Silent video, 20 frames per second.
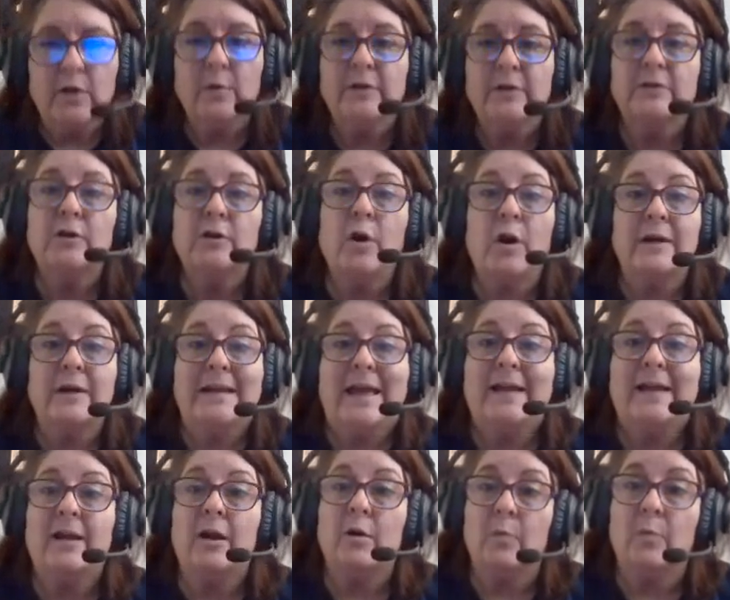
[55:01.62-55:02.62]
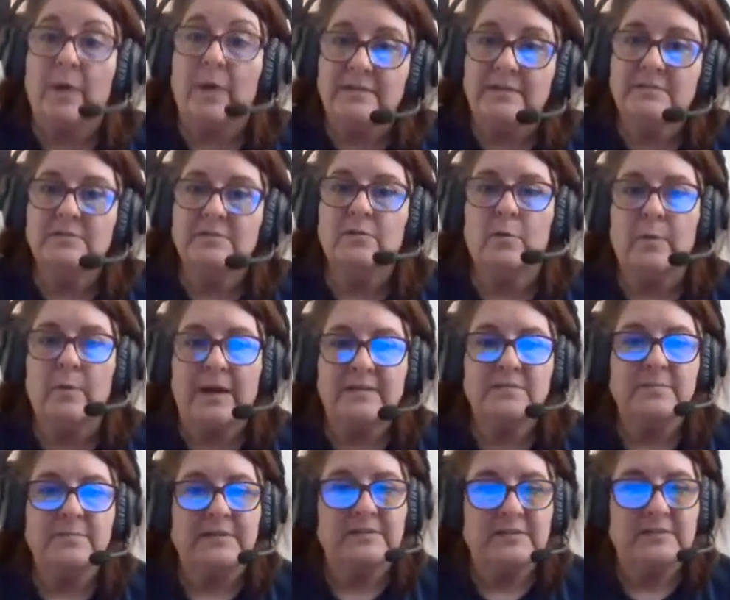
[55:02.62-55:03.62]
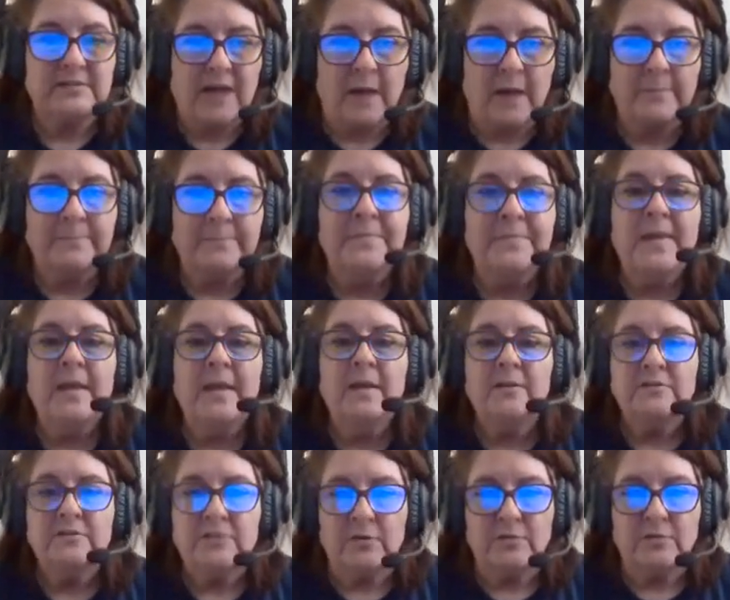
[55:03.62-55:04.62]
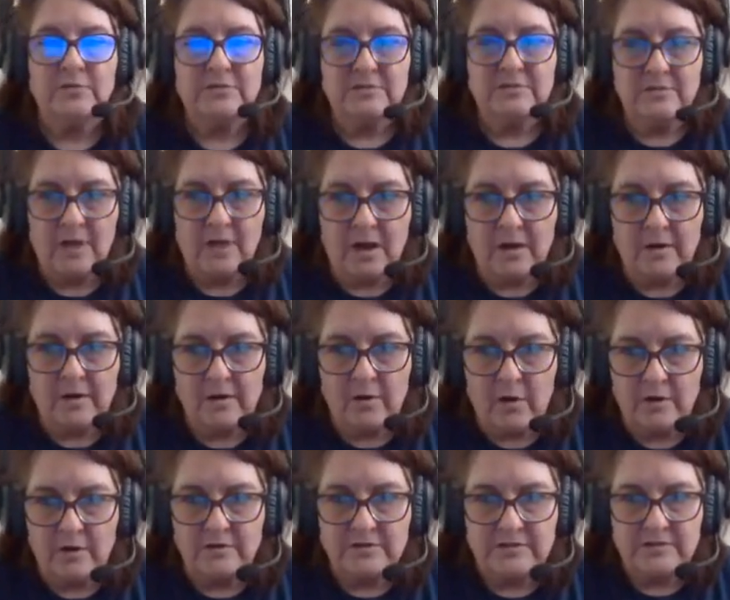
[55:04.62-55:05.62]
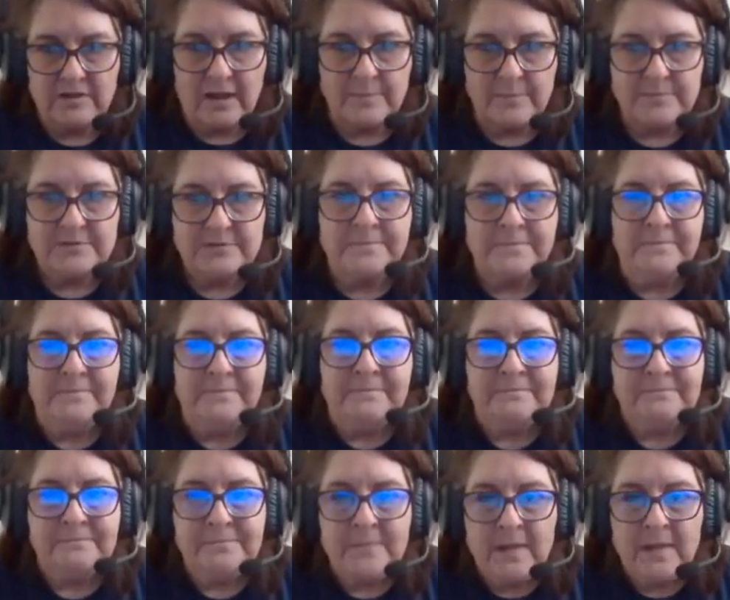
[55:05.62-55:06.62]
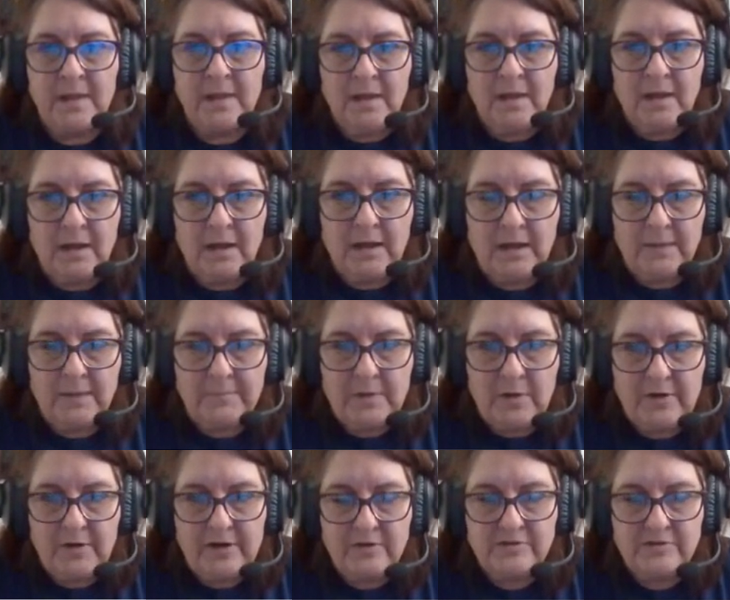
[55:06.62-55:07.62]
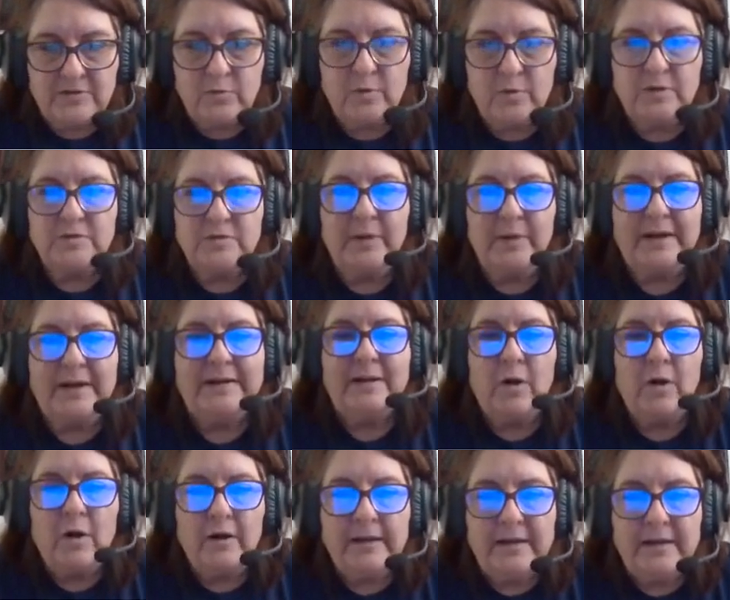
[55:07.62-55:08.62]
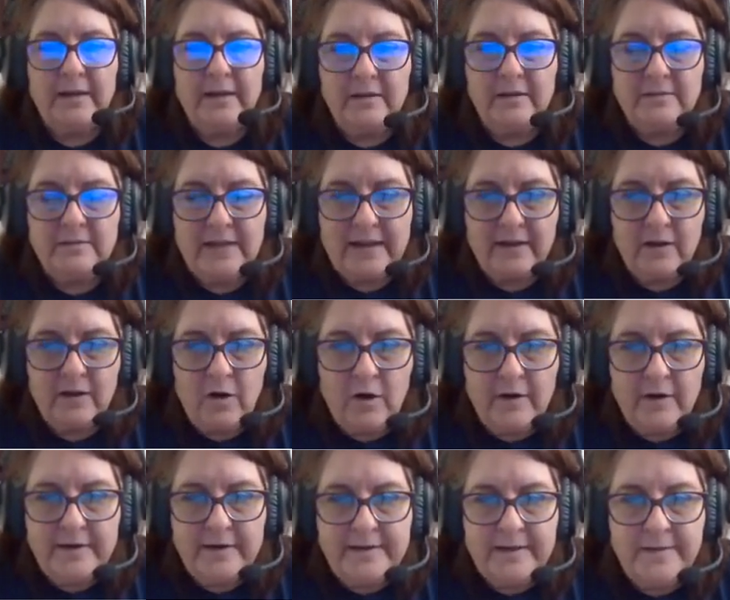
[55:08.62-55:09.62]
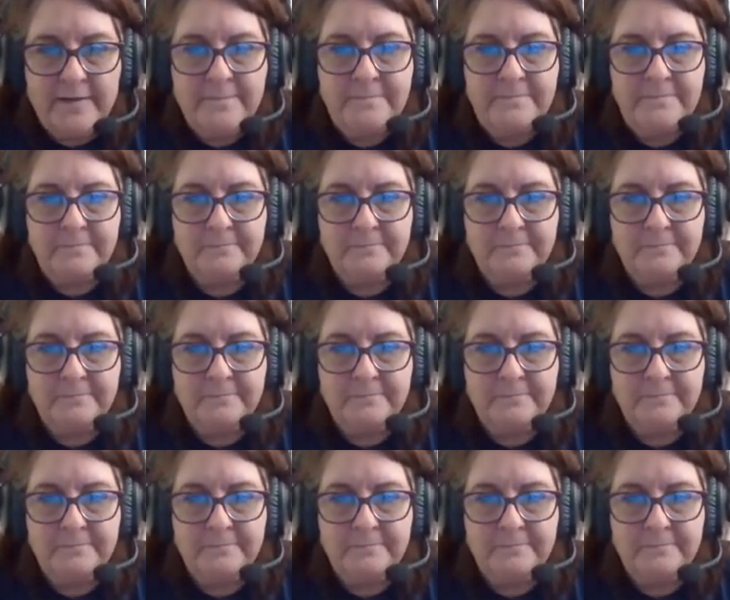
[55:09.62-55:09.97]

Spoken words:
go into cardiac arrest. Arrest means stop. So heart stops. Here's the words bradycardia, tachycardia.